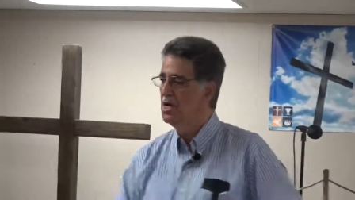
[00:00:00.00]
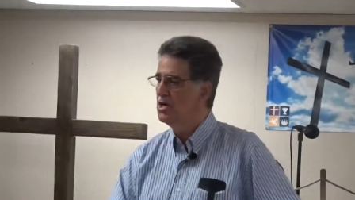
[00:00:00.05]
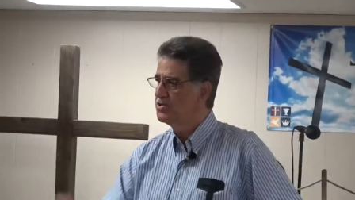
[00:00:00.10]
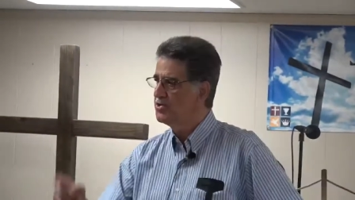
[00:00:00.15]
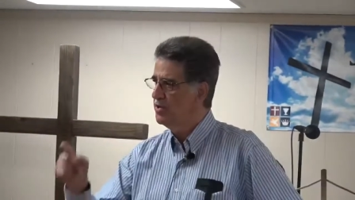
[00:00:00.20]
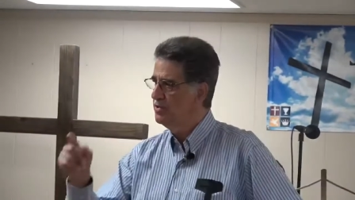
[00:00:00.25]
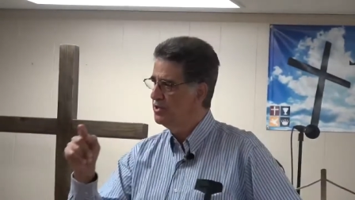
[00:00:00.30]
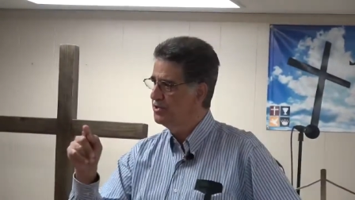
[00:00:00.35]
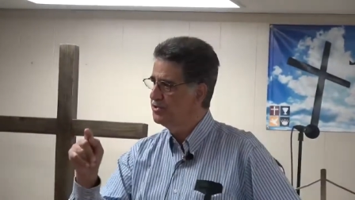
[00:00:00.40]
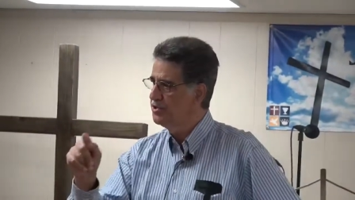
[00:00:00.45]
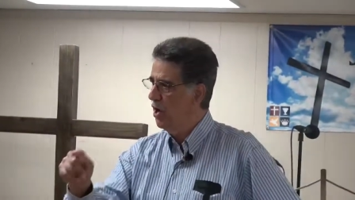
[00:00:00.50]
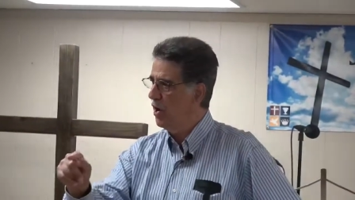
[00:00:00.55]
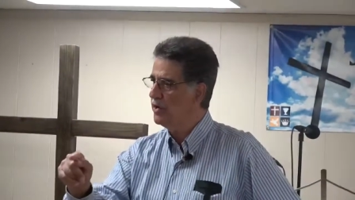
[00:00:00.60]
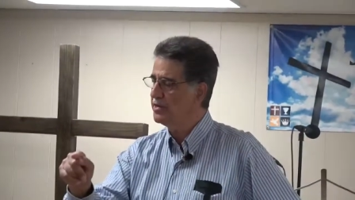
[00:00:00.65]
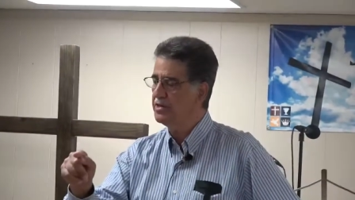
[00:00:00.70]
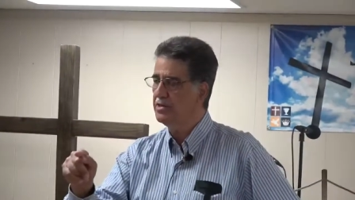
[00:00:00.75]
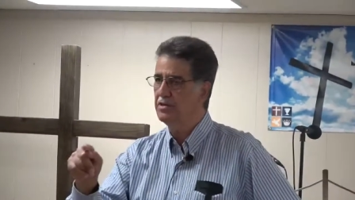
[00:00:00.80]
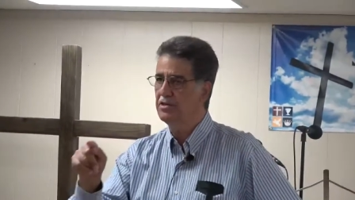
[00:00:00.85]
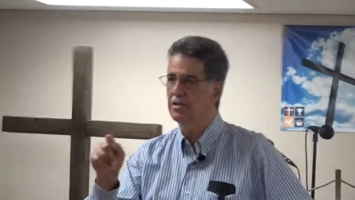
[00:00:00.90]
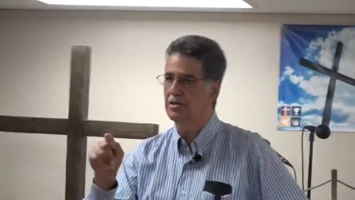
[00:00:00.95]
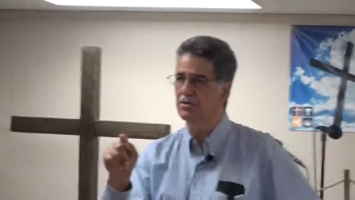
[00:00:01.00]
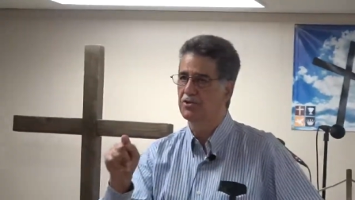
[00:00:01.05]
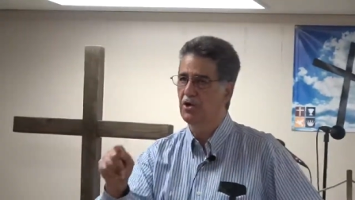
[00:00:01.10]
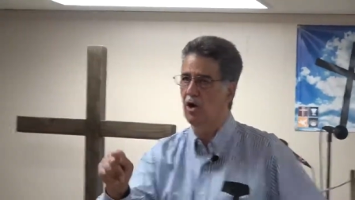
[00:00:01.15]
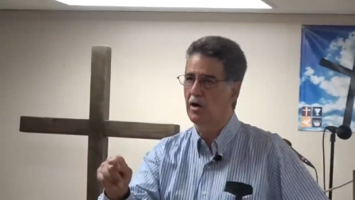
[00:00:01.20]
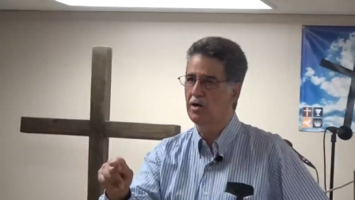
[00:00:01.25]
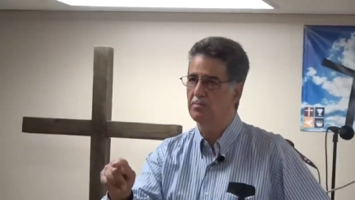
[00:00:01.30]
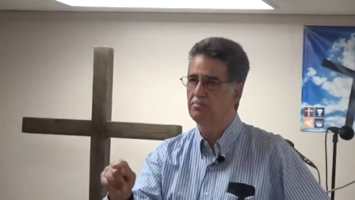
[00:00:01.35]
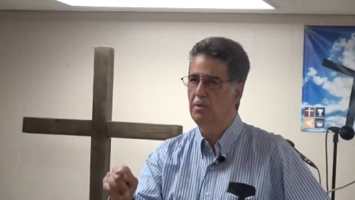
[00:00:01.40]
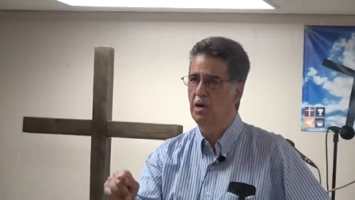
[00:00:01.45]
So the darker your
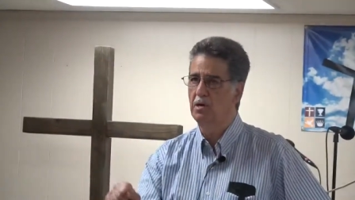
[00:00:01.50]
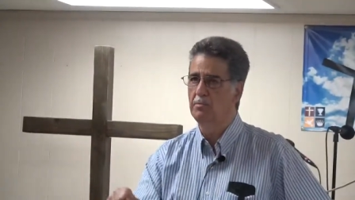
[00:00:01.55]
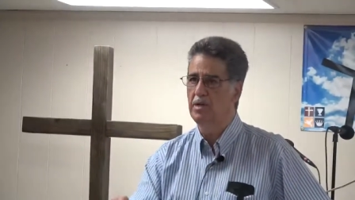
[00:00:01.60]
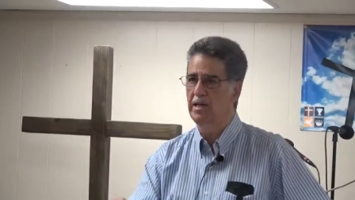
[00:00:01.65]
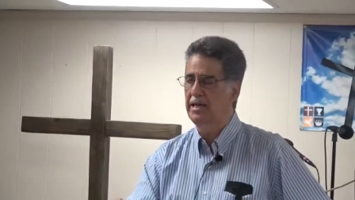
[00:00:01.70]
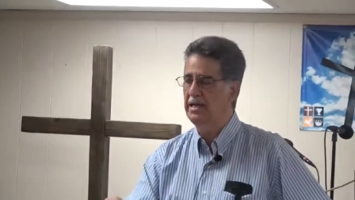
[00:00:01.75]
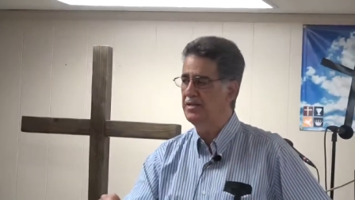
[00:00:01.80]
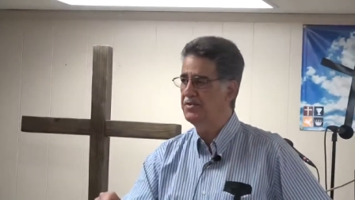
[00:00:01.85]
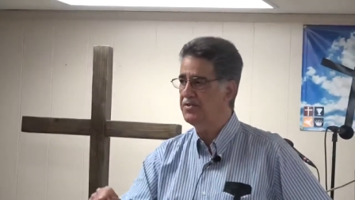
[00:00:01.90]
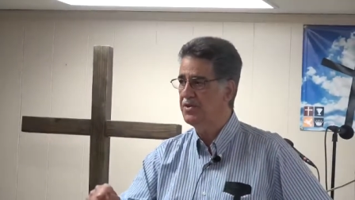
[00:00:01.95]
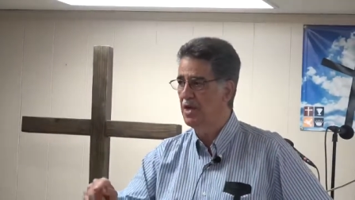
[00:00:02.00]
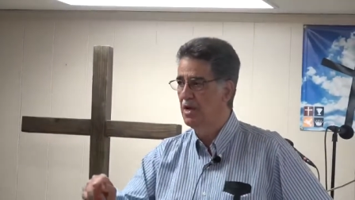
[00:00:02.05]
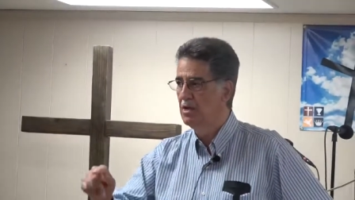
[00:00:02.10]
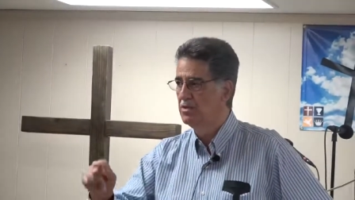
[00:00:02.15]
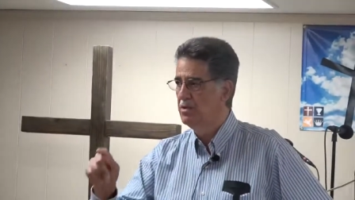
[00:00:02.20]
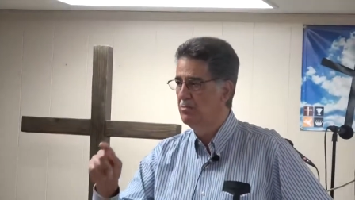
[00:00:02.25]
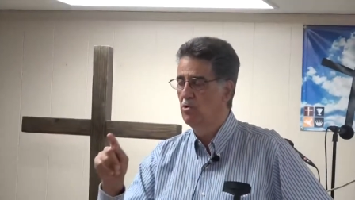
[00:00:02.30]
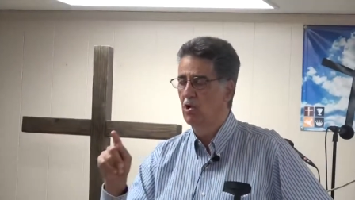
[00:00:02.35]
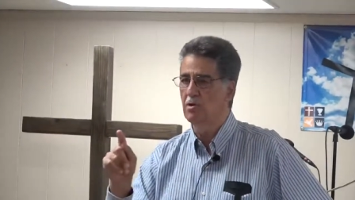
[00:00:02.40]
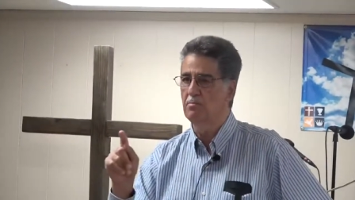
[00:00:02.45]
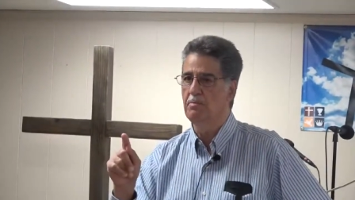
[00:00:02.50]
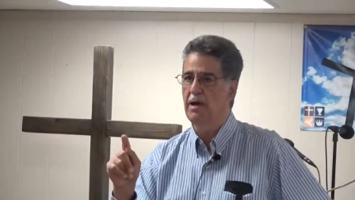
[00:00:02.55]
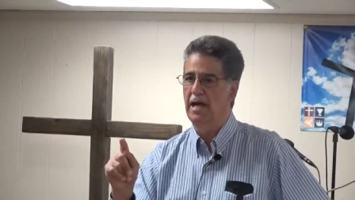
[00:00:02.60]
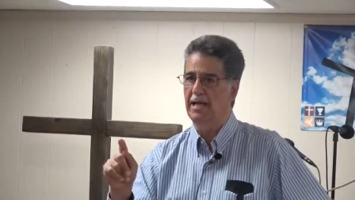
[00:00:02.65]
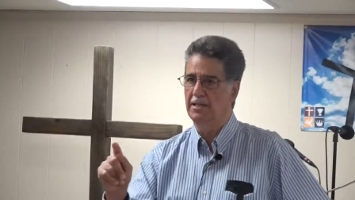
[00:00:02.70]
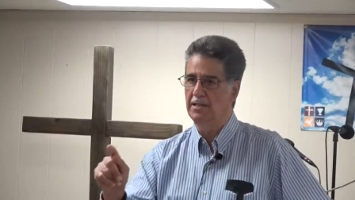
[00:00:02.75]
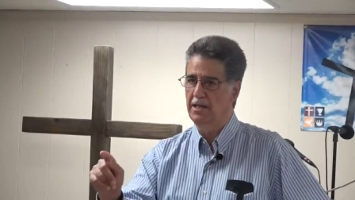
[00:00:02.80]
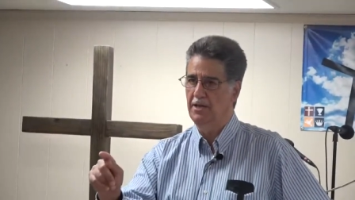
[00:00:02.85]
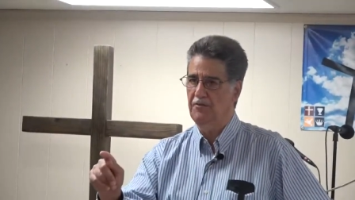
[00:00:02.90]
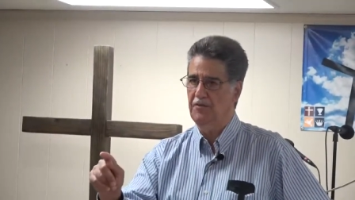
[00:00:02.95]
dark moment is, the more
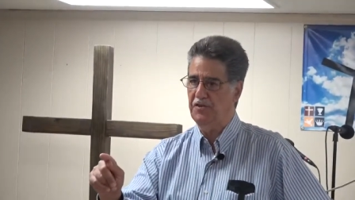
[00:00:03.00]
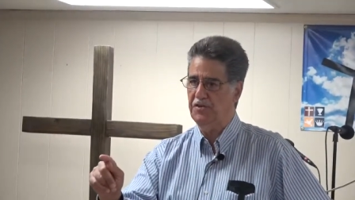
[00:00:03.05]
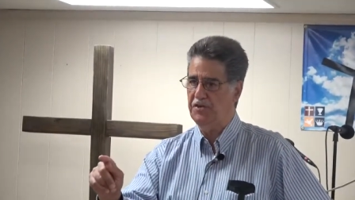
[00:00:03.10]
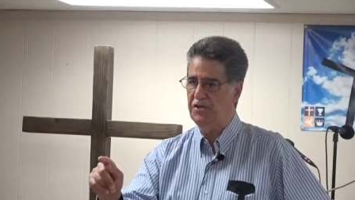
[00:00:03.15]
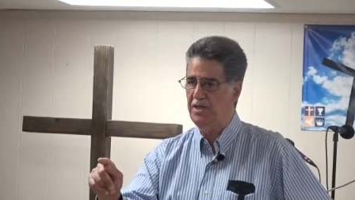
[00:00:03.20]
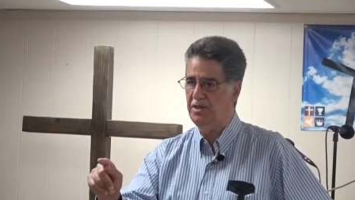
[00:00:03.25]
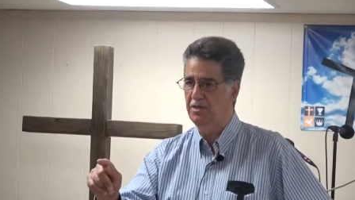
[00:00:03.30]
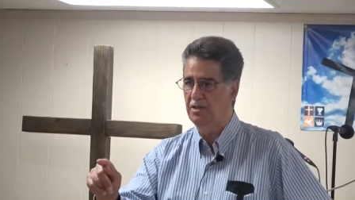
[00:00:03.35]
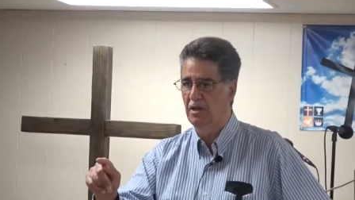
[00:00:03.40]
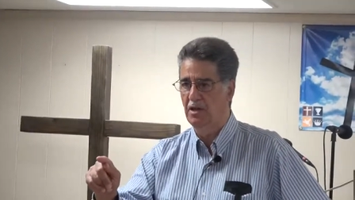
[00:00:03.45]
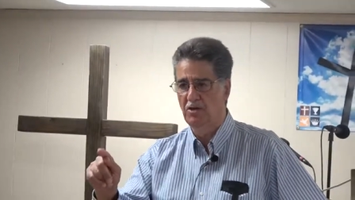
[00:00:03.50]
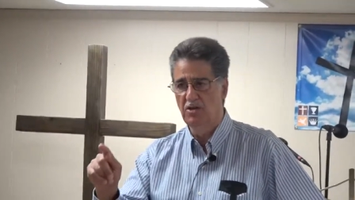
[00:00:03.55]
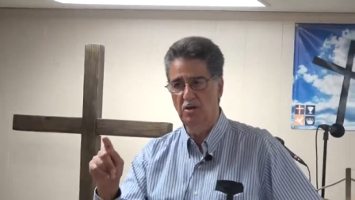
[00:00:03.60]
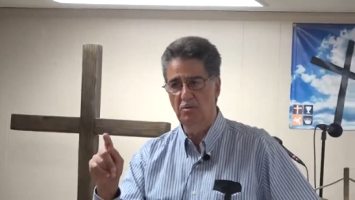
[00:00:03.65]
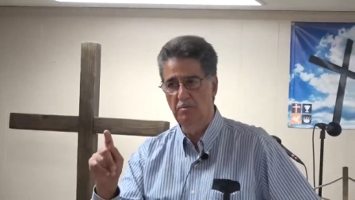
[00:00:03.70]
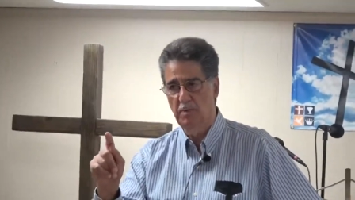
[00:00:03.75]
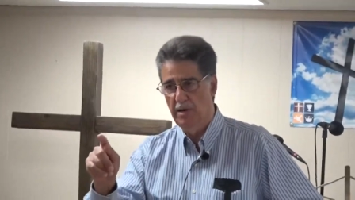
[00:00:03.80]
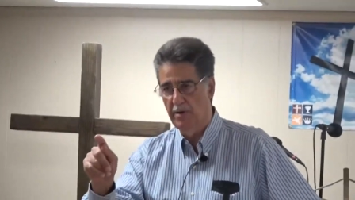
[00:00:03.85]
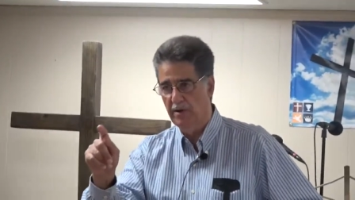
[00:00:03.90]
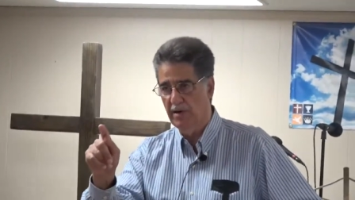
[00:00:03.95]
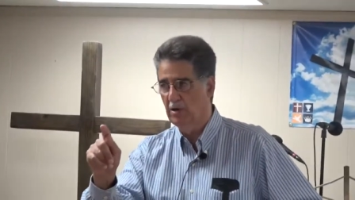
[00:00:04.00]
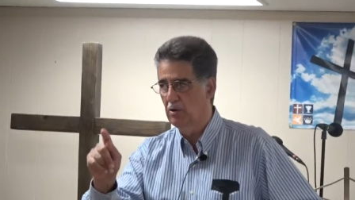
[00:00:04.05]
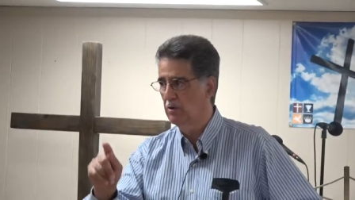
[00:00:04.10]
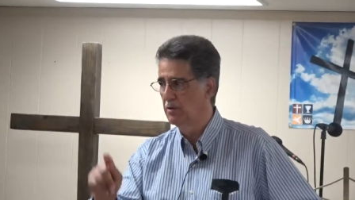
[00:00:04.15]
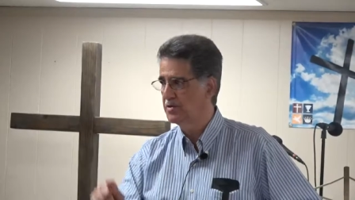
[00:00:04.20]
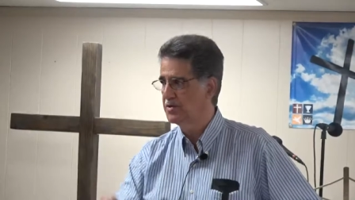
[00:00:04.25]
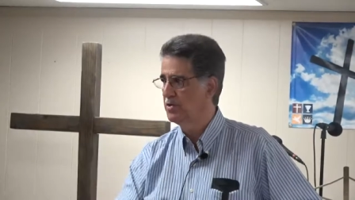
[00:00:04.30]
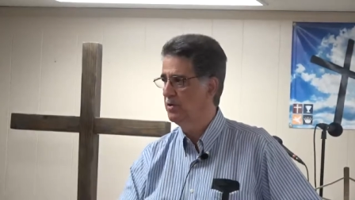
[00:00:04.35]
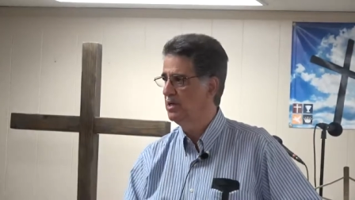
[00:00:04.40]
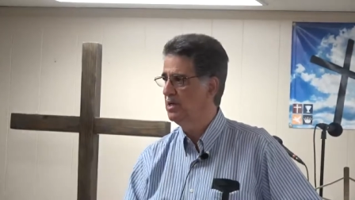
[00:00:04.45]
magnificent your miracle
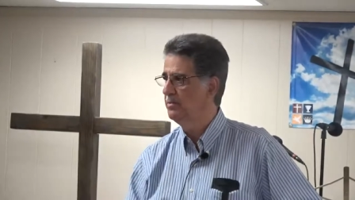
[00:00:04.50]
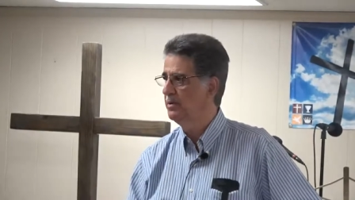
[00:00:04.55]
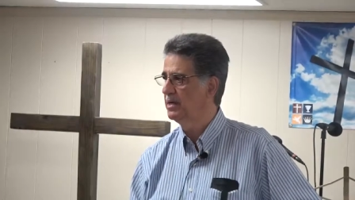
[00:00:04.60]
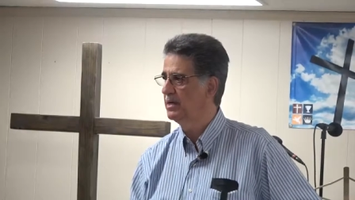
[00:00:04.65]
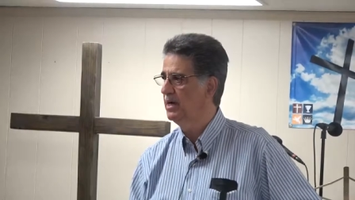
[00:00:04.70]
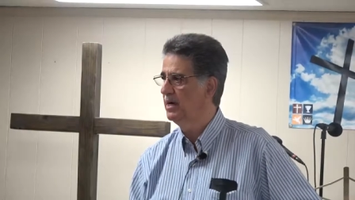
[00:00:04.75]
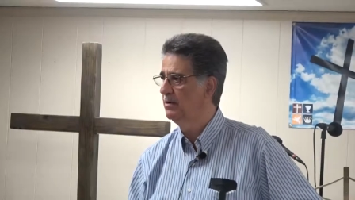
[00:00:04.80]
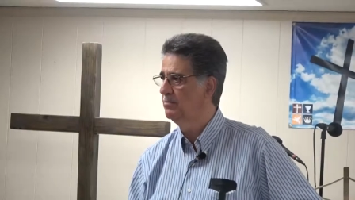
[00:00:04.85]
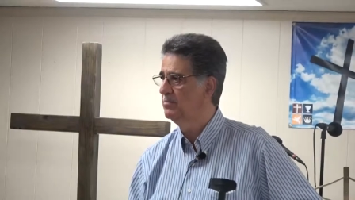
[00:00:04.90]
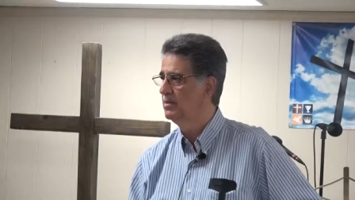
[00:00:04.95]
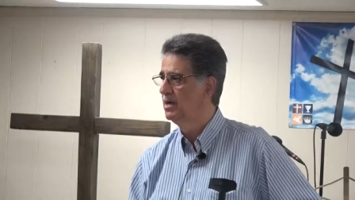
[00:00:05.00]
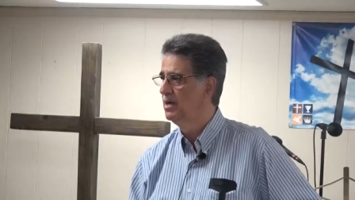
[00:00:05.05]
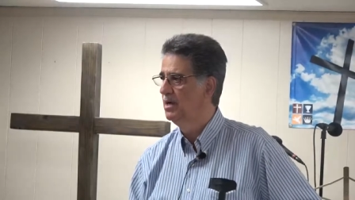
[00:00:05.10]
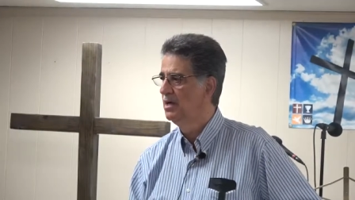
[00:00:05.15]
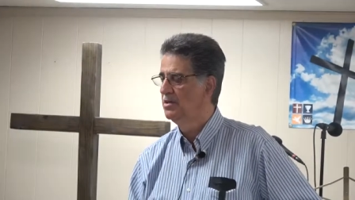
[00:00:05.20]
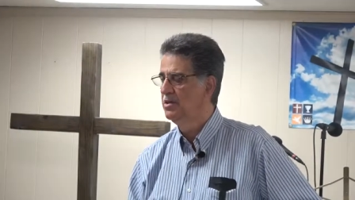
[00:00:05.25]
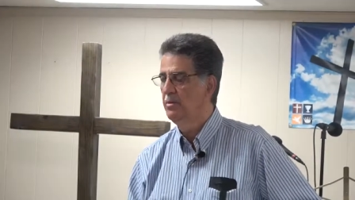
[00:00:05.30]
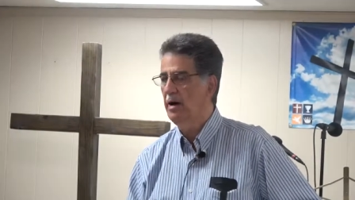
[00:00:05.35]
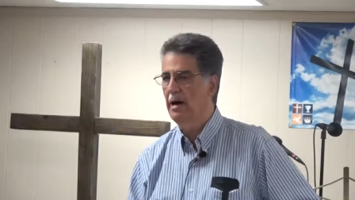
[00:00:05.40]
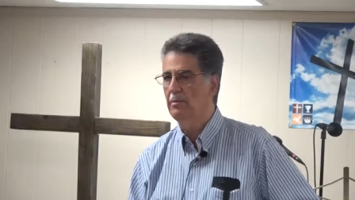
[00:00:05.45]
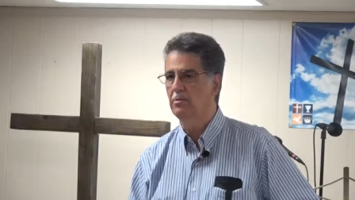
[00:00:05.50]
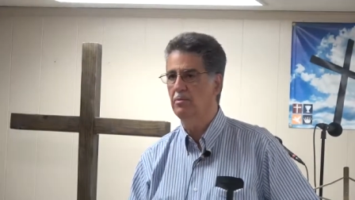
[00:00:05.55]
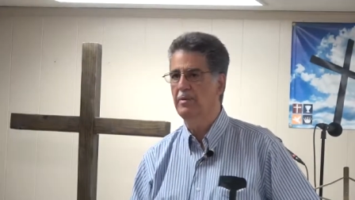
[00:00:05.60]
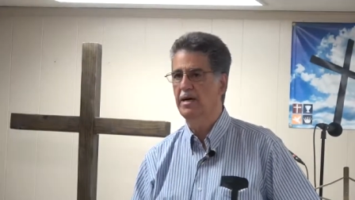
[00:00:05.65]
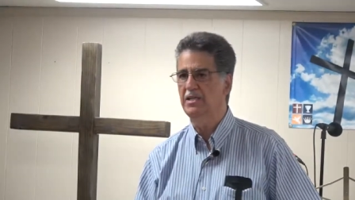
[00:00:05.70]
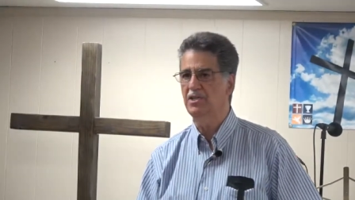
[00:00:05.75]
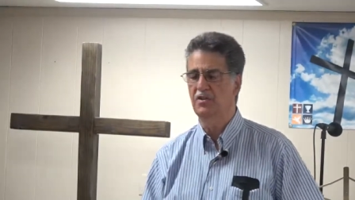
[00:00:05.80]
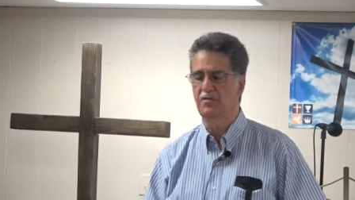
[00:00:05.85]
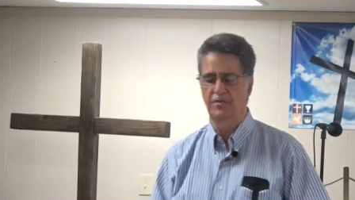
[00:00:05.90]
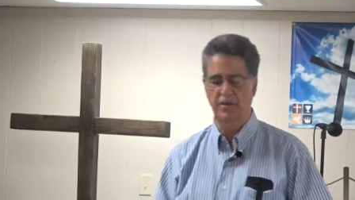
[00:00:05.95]
is going to become. The Bible makes it